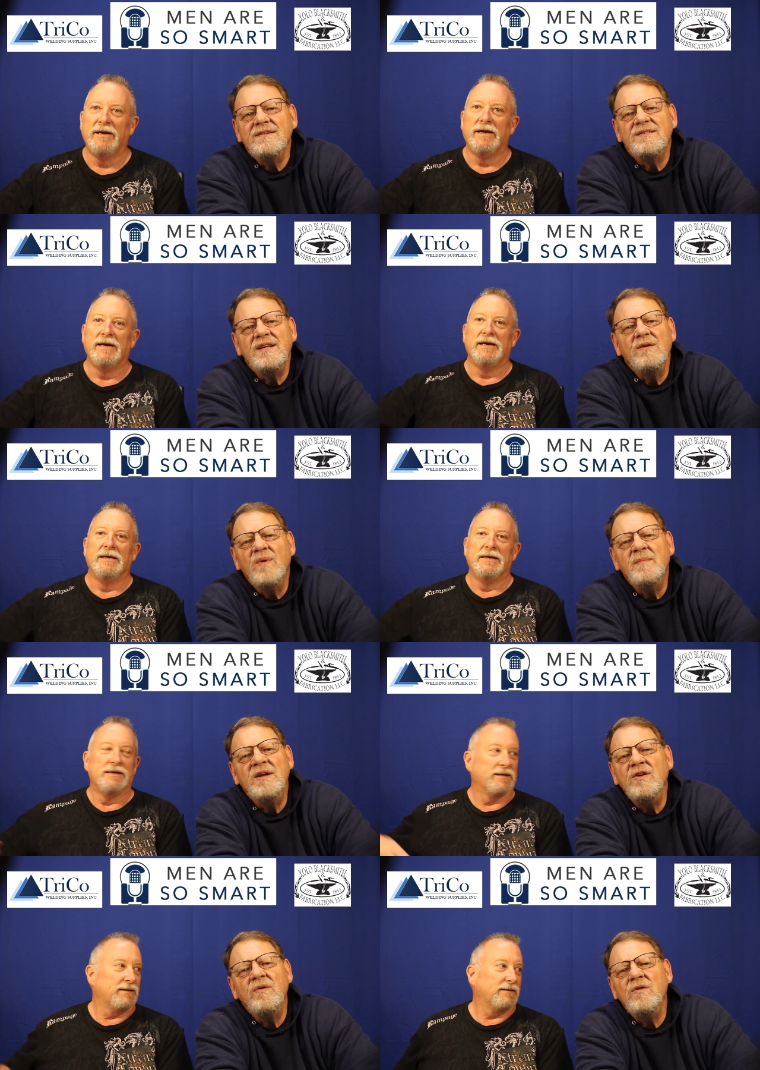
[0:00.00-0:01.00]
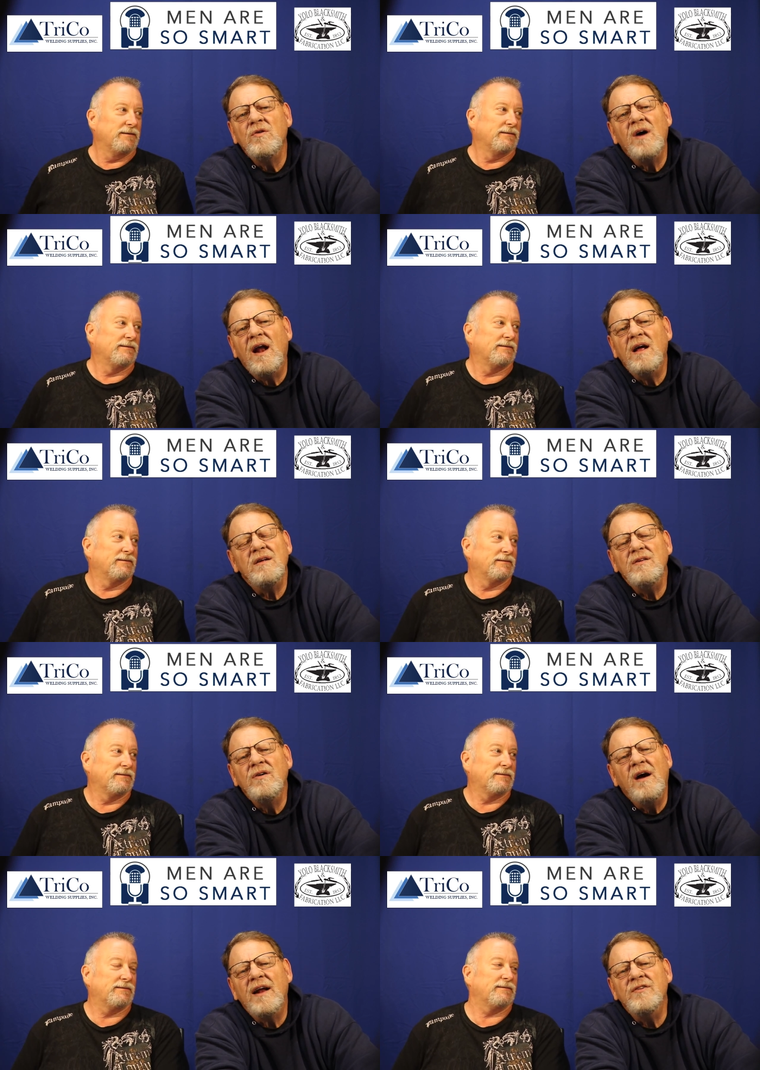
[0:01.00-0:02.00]
Speaker 1: See, women, you you gotta
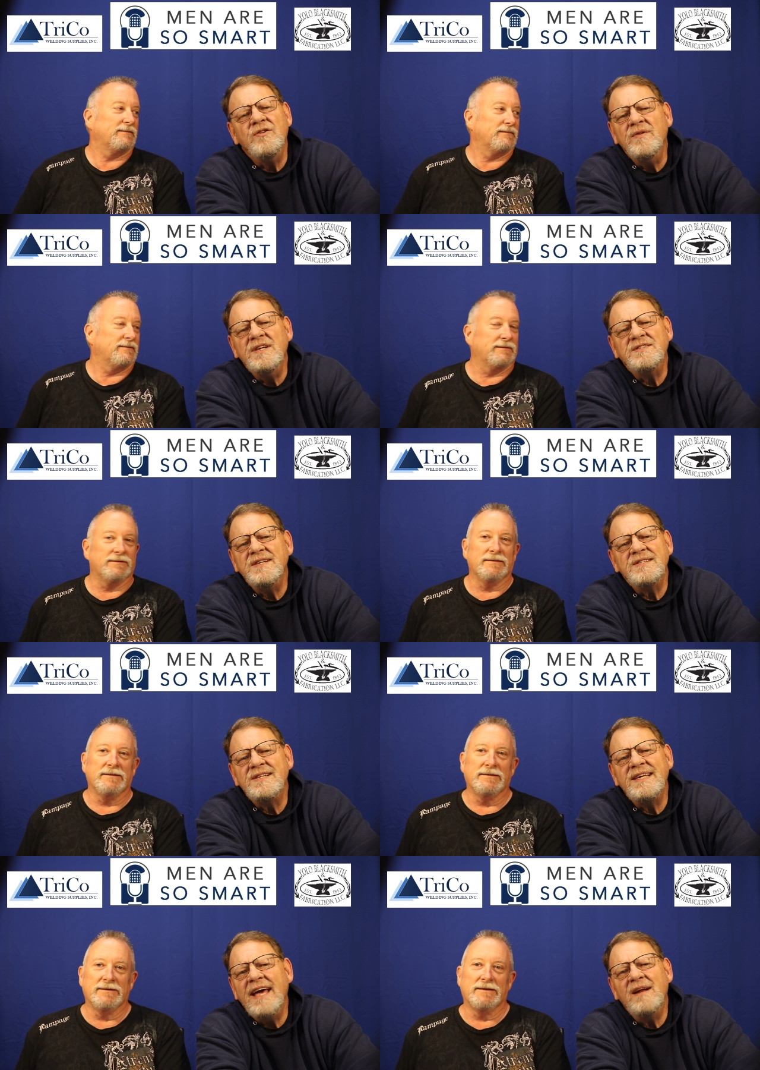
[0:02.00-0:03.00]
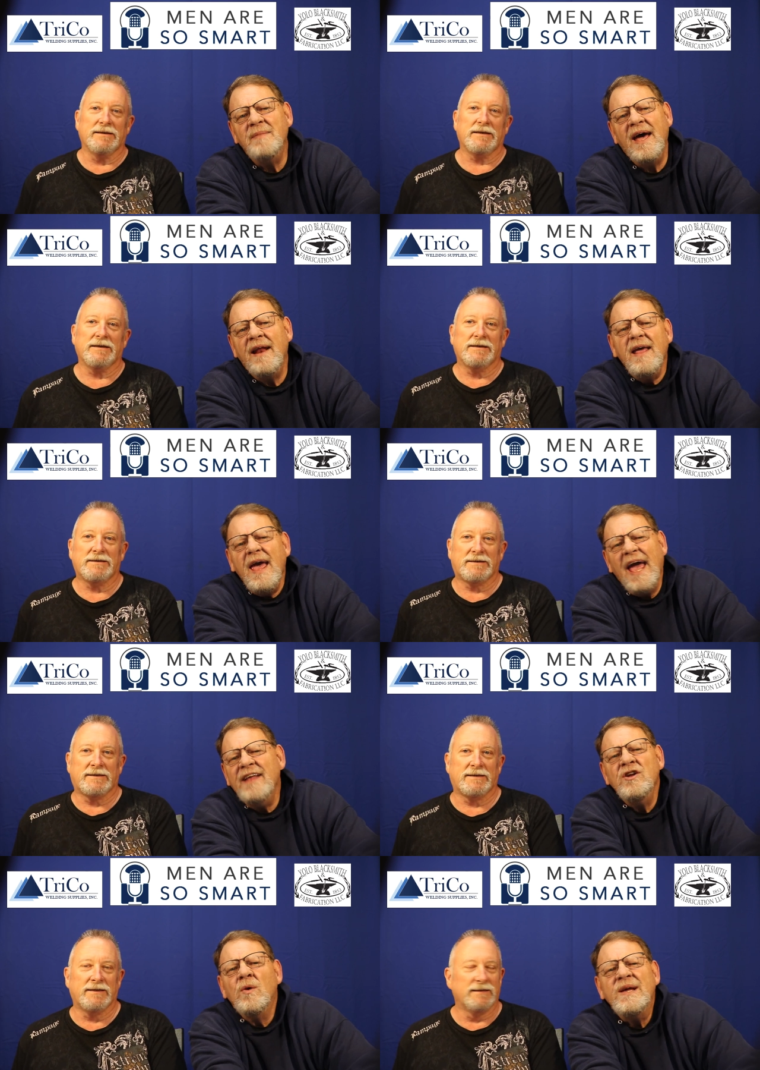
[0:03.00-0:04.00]
you gotta do these things to get a man,
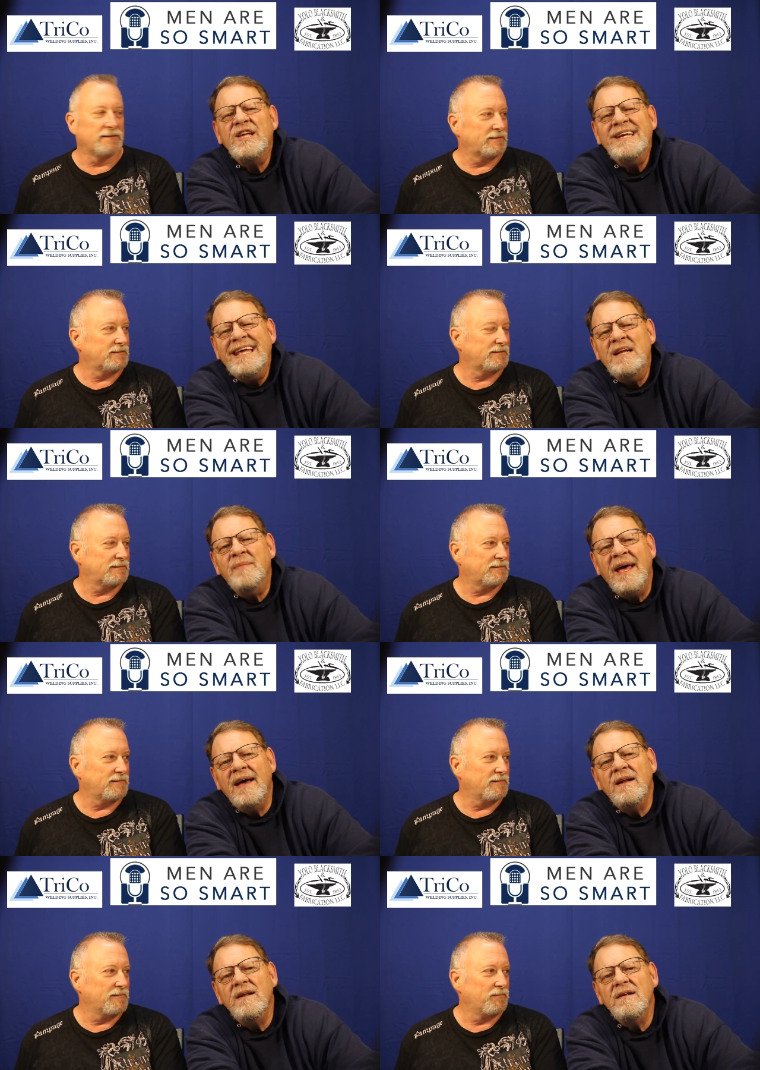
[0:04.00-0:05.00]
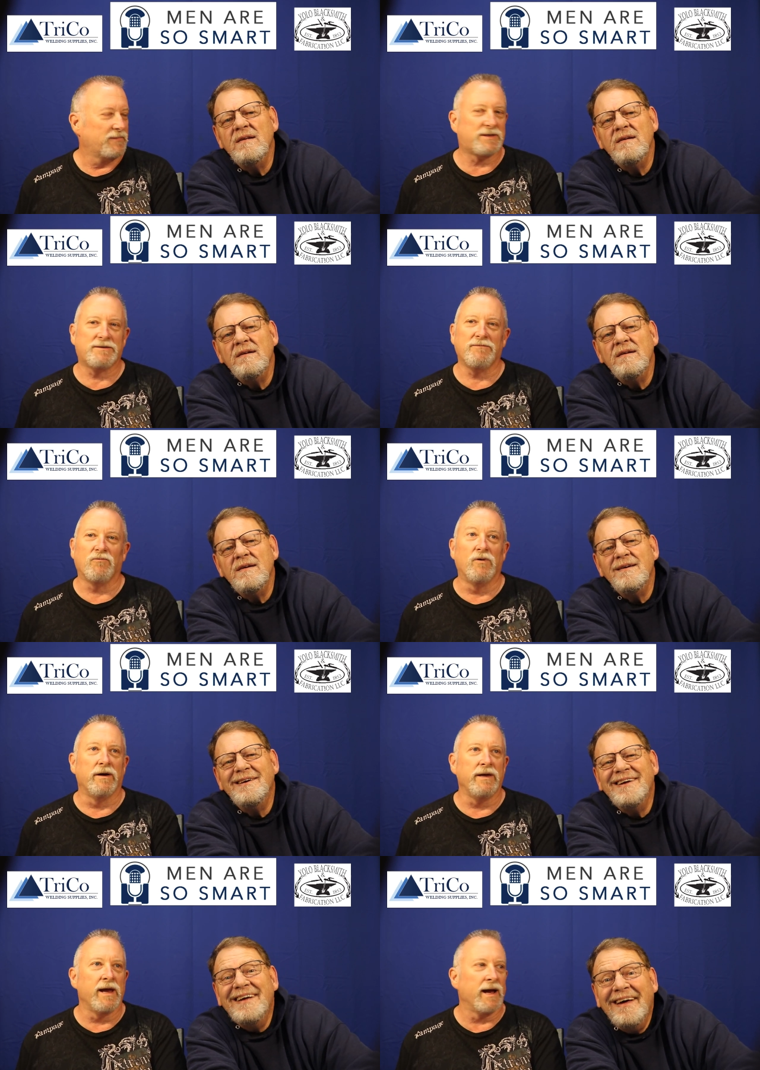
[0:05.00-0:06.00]
and you know what? You need a man.
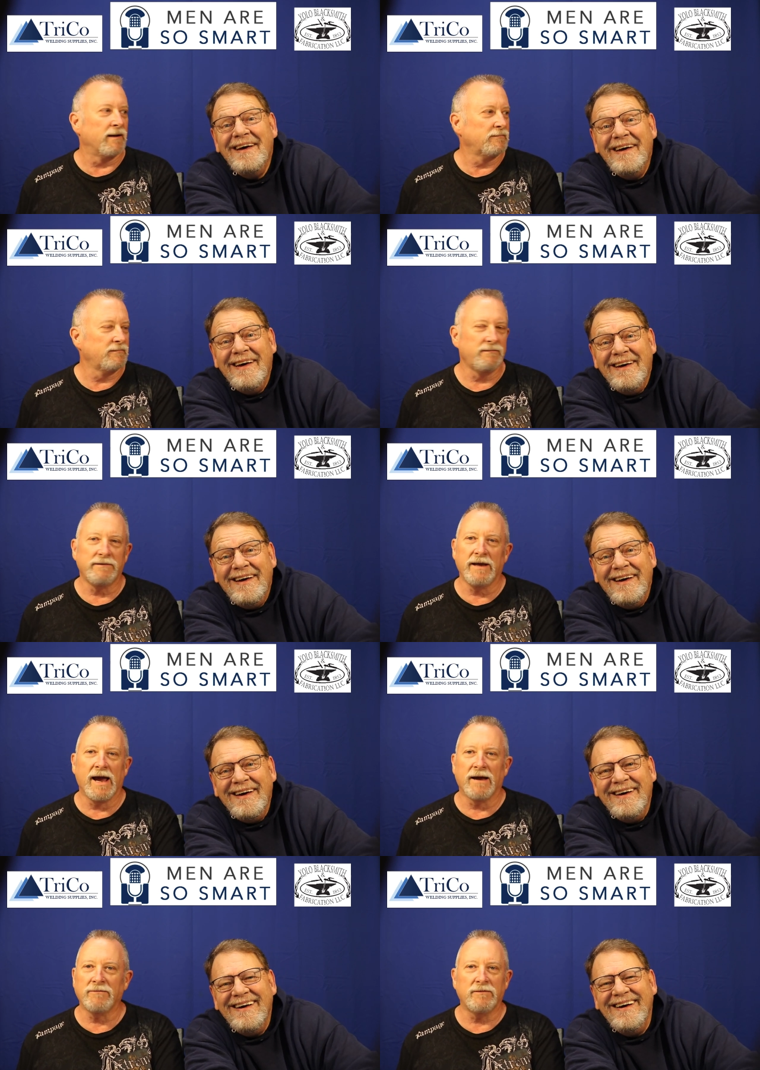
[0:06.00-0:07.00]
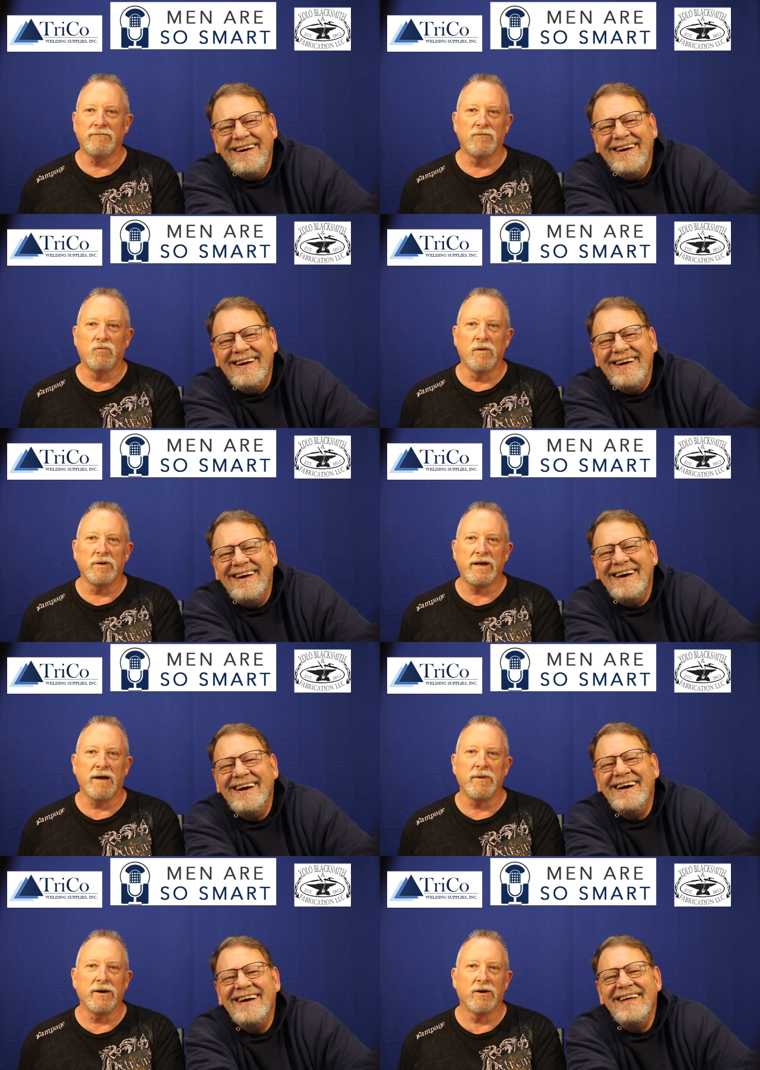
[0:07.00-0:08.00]
Speaker 2: Well, yeah, yeah. Women
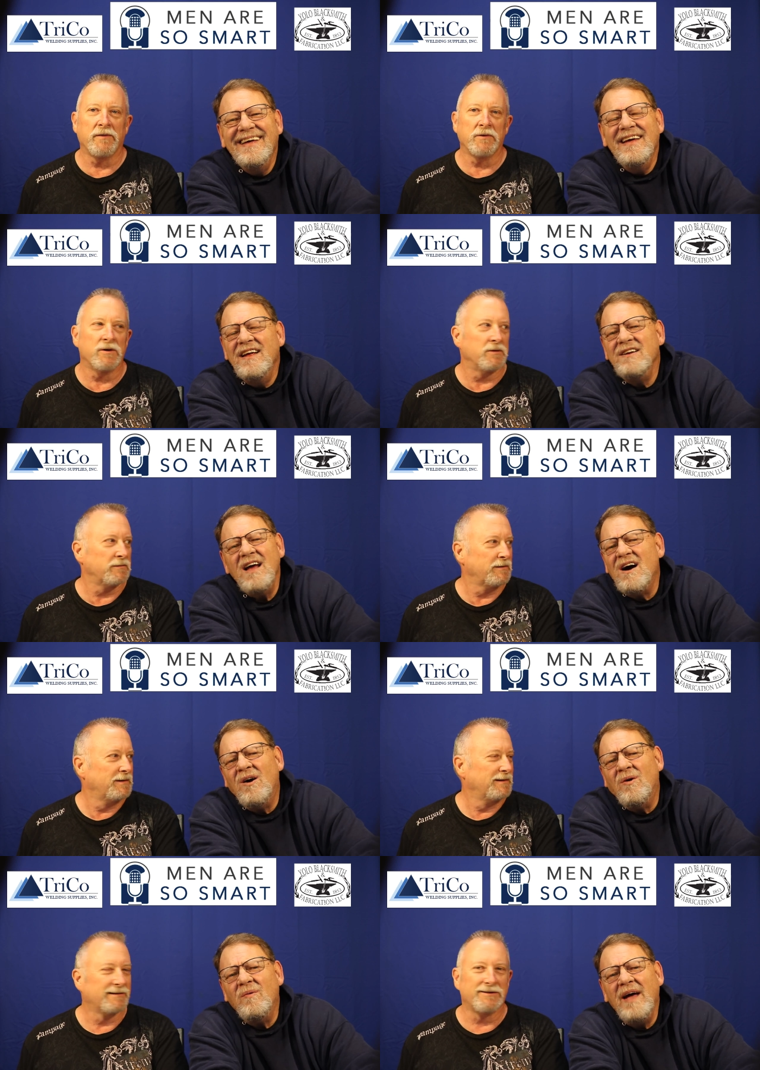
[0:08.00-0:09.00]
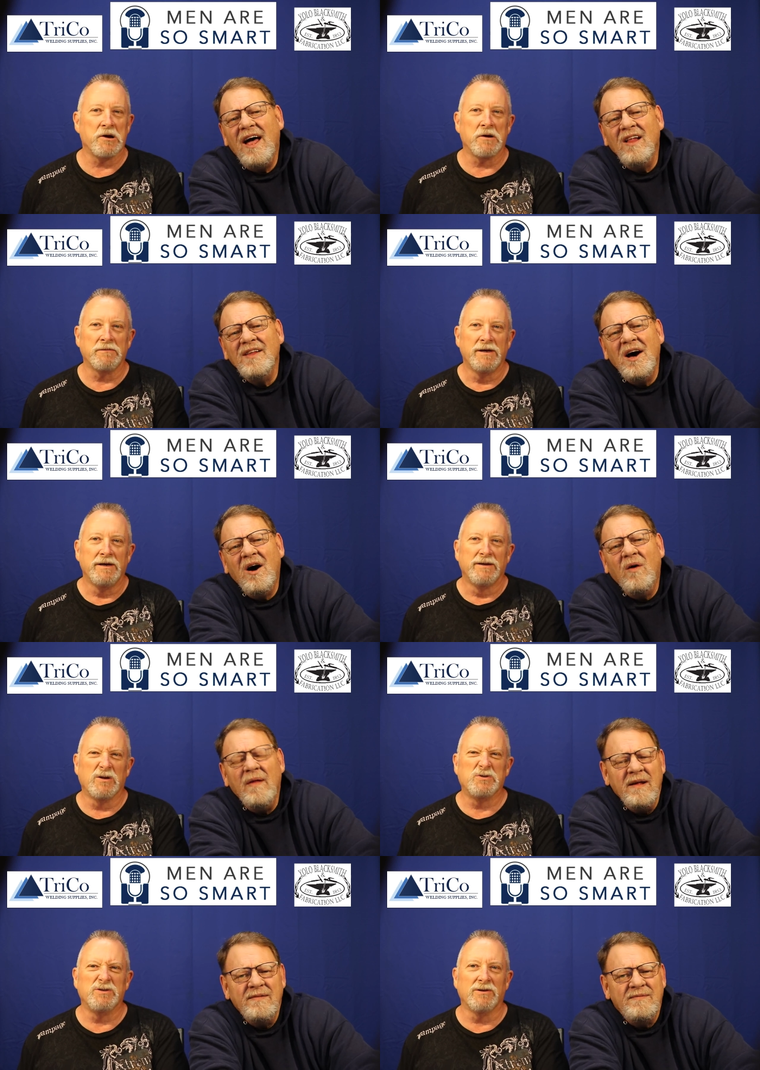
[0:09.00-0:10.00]
can't make it on their
Speaker 1: own. No, no. Hell no.
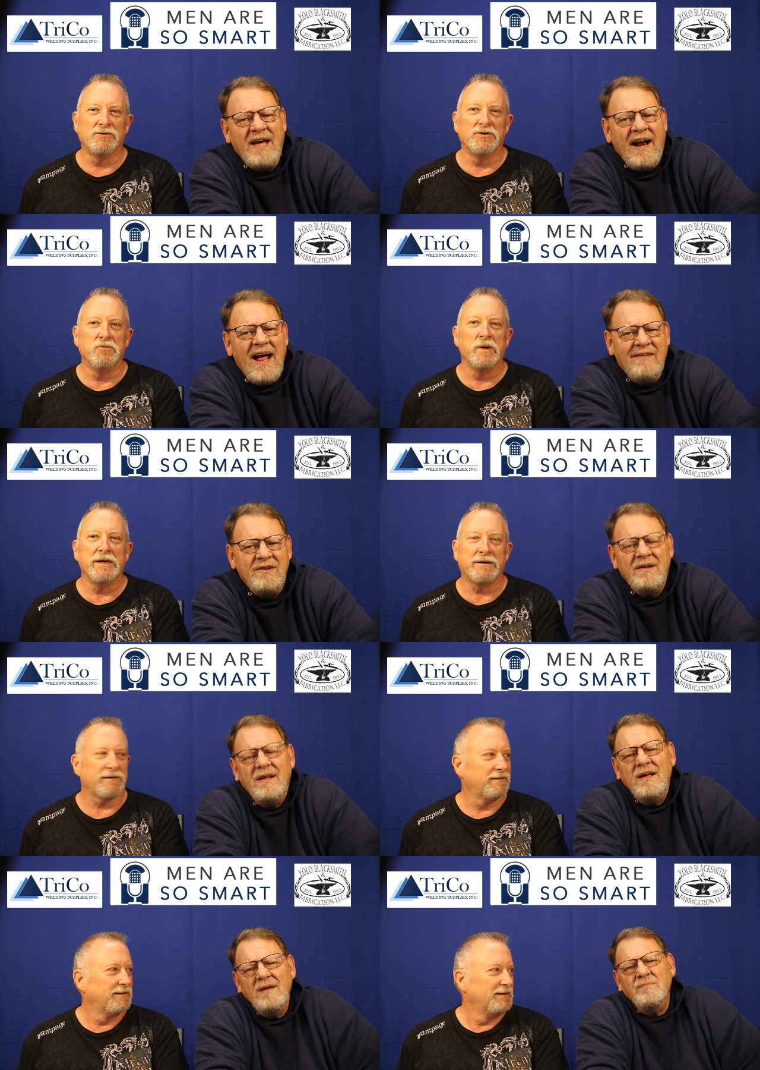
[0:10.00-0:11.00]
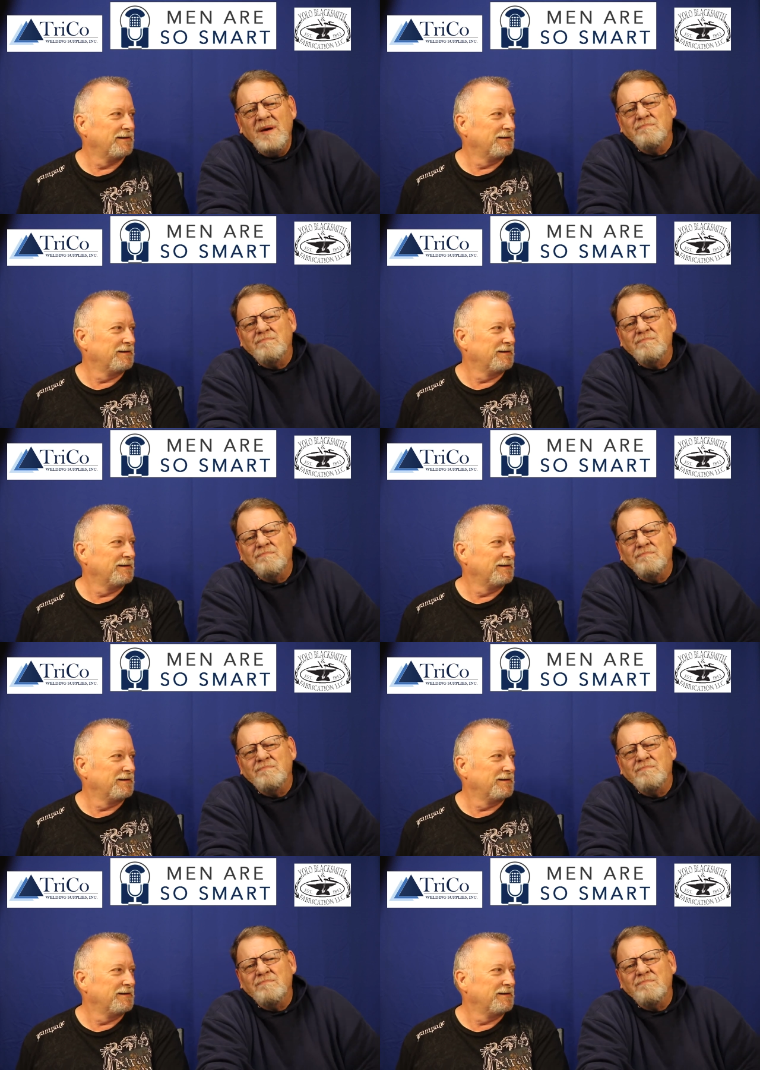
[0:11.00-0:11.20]
They gotta have a big